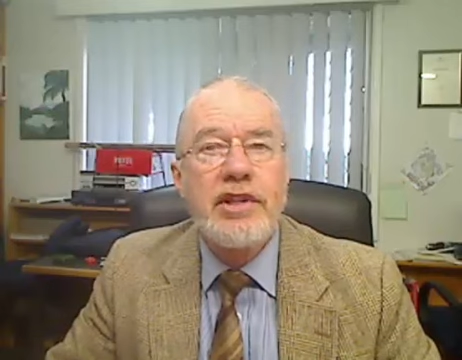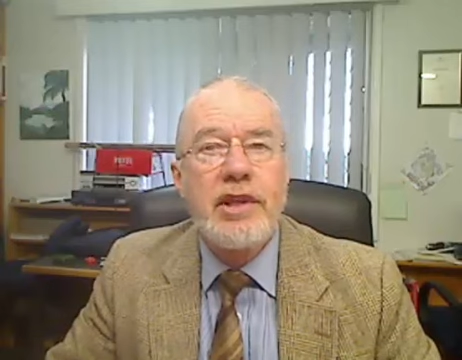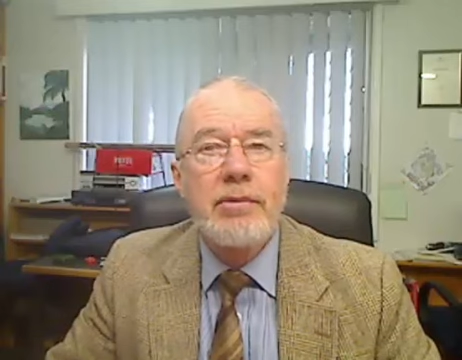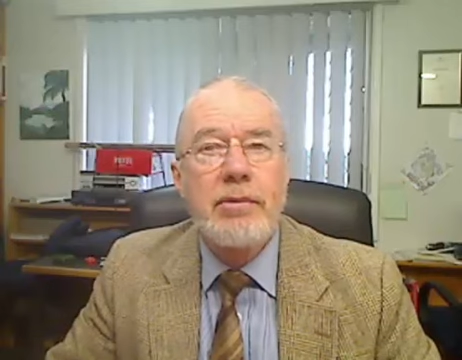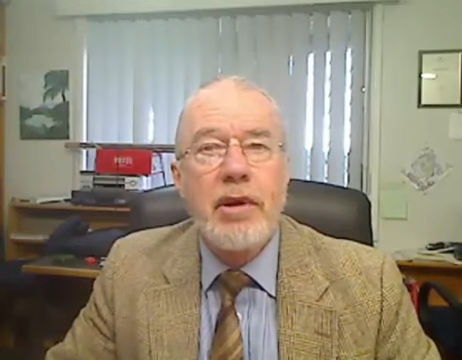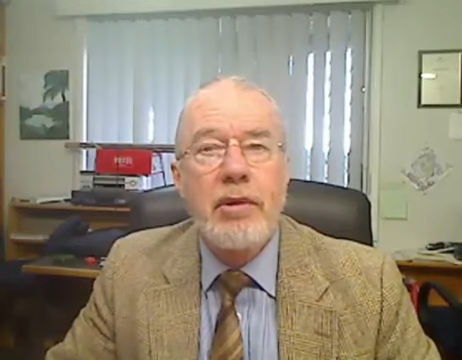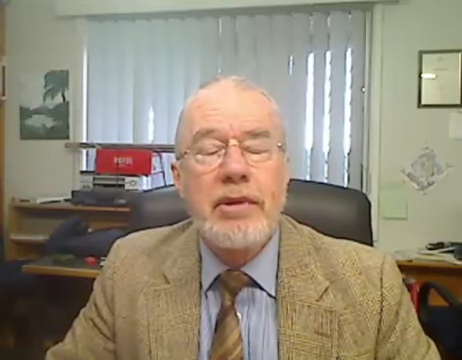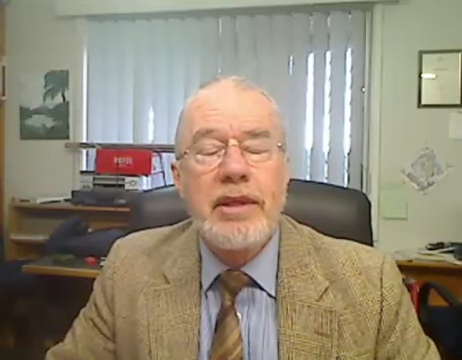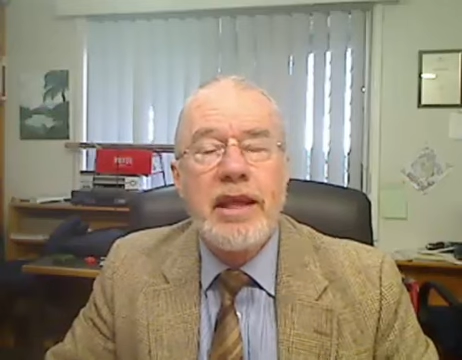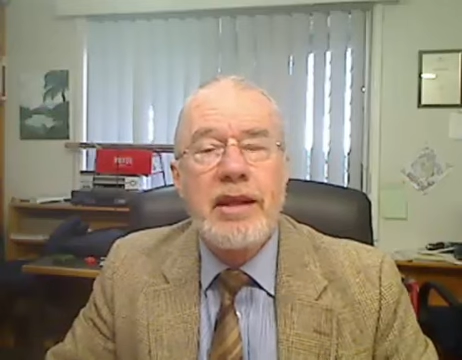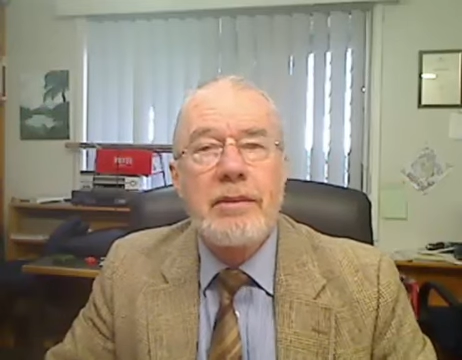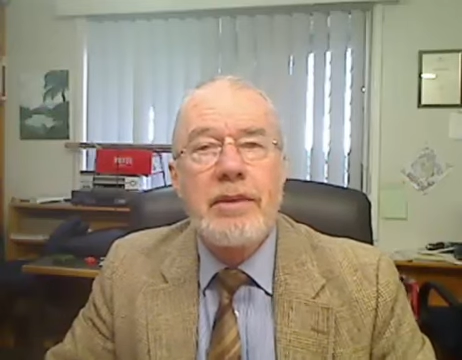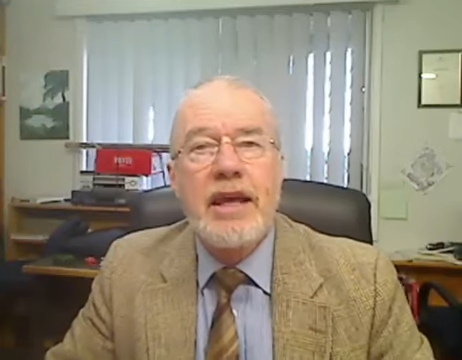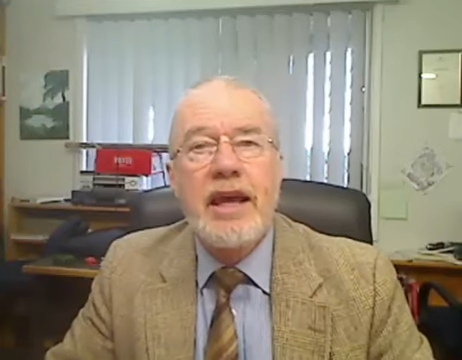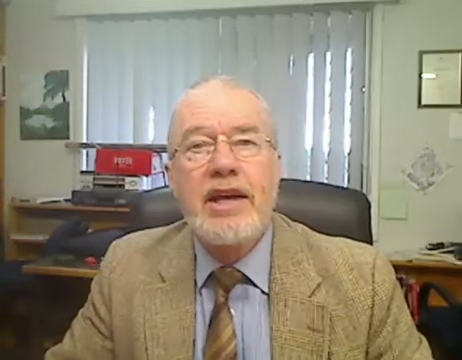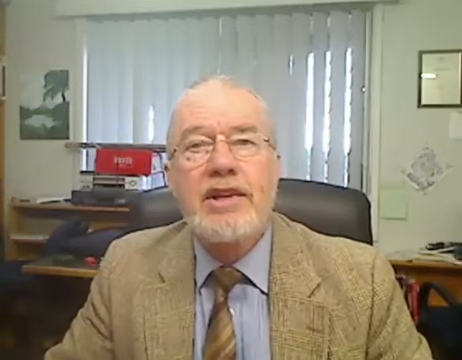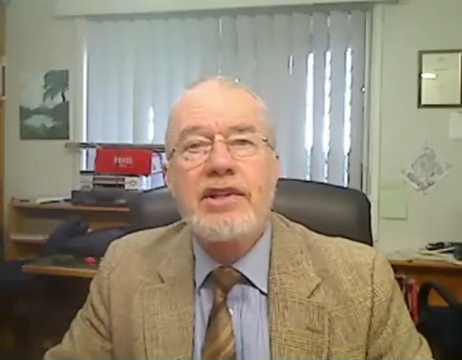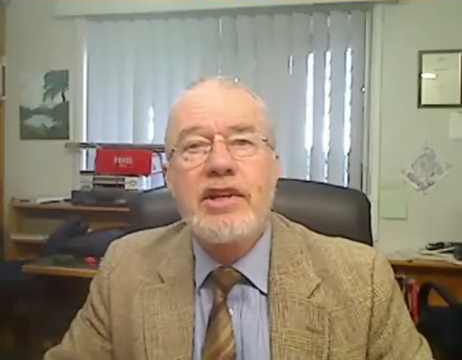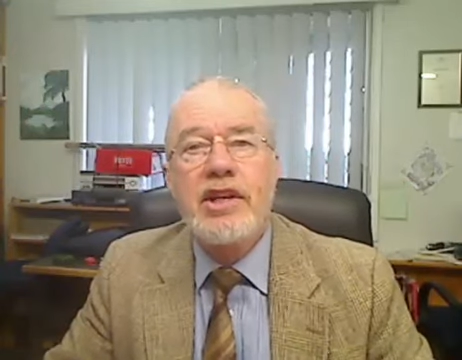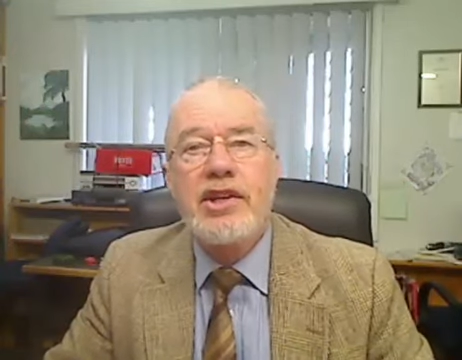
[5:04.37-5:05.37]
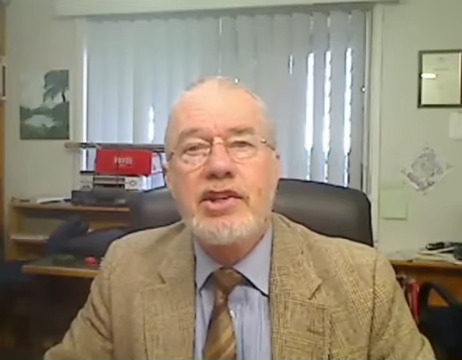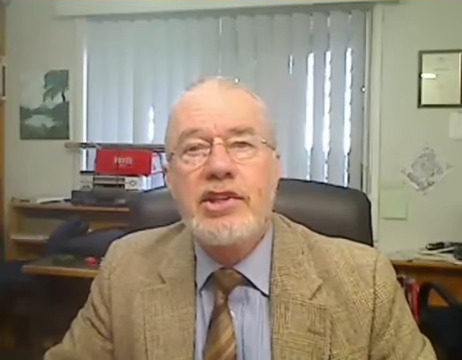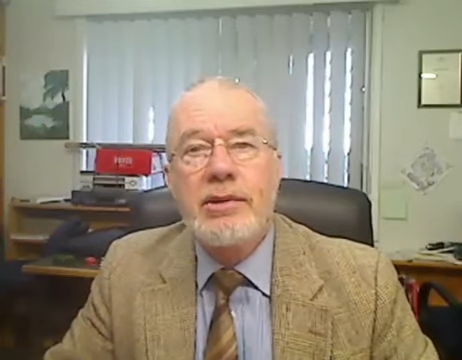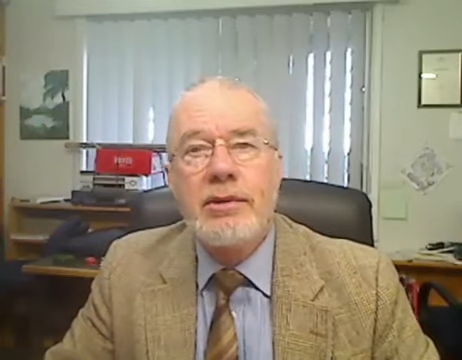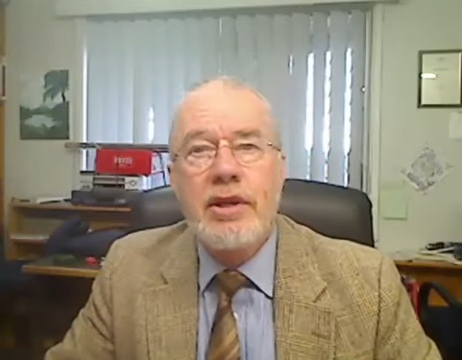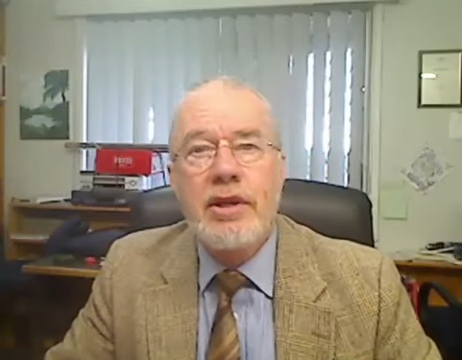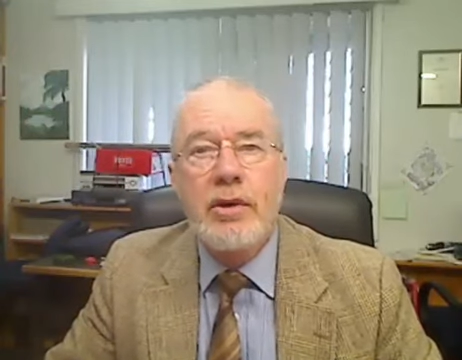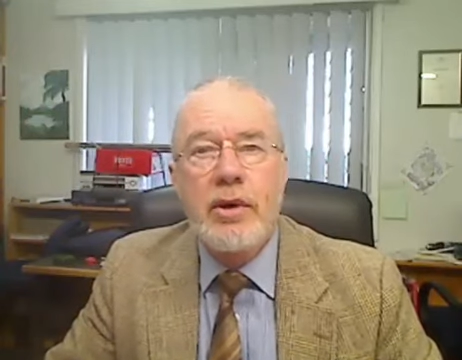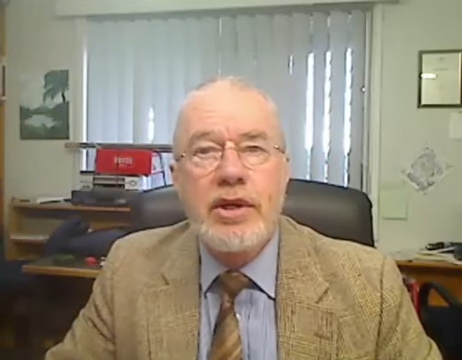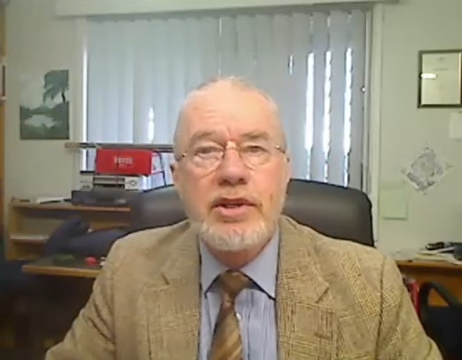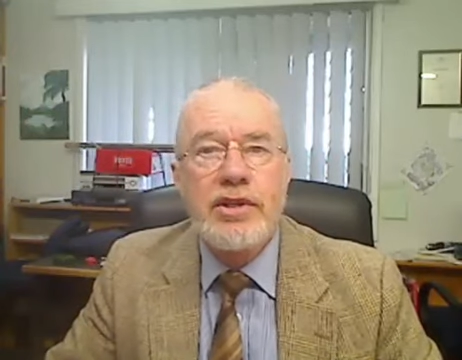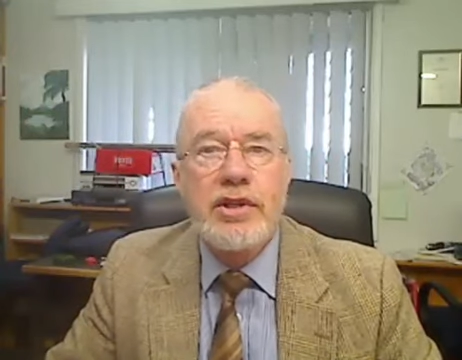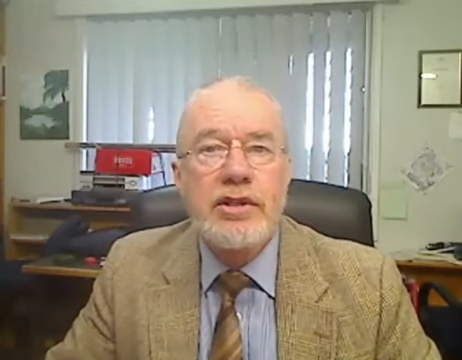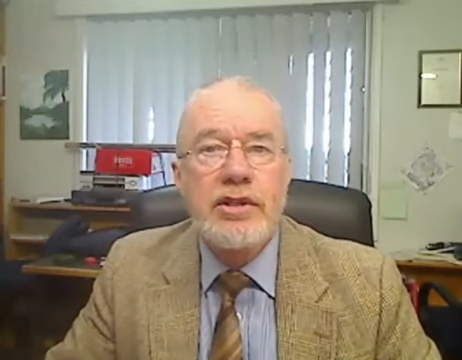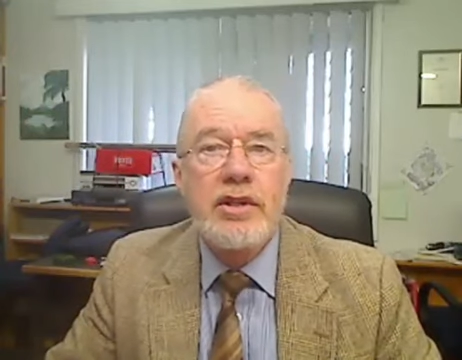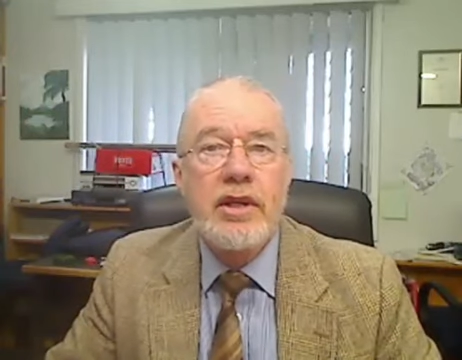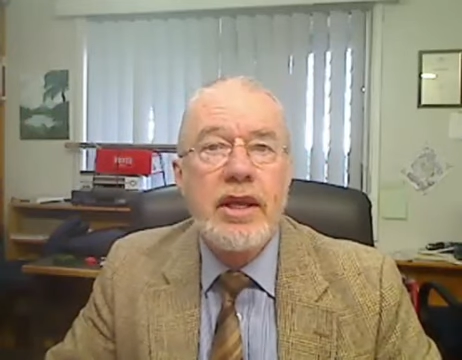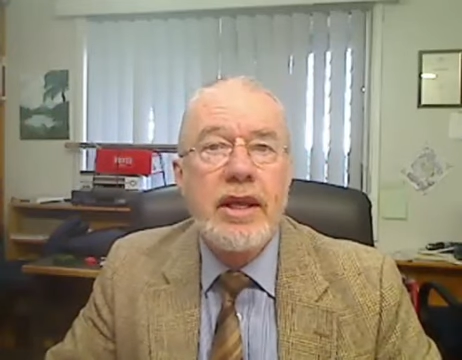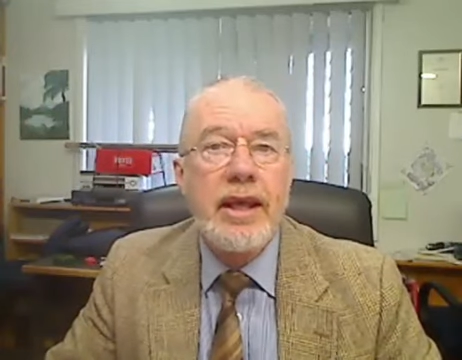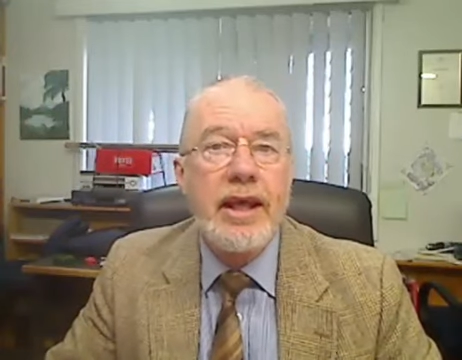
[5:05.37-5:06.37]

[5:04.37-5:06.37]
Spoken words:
they're probably going to be asking similar questions,